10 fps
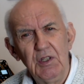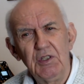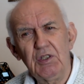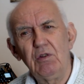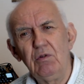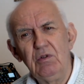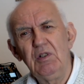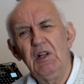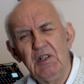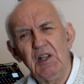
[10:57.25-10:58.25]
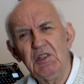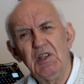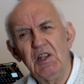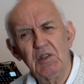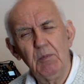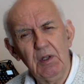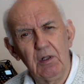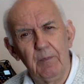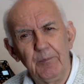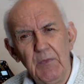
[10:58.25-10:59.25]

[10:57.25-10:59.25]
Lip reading: so it does need some help.